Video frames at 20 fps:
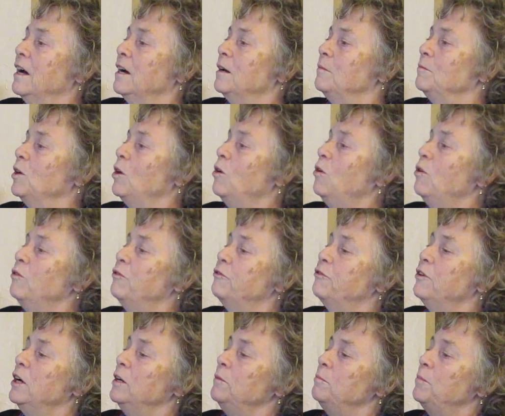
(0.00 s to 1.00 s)
The whole
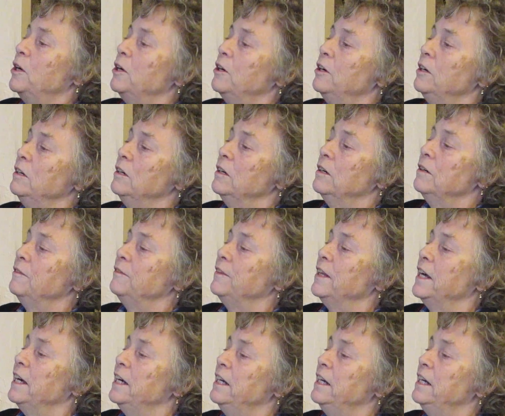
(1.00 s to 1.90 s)
front part of the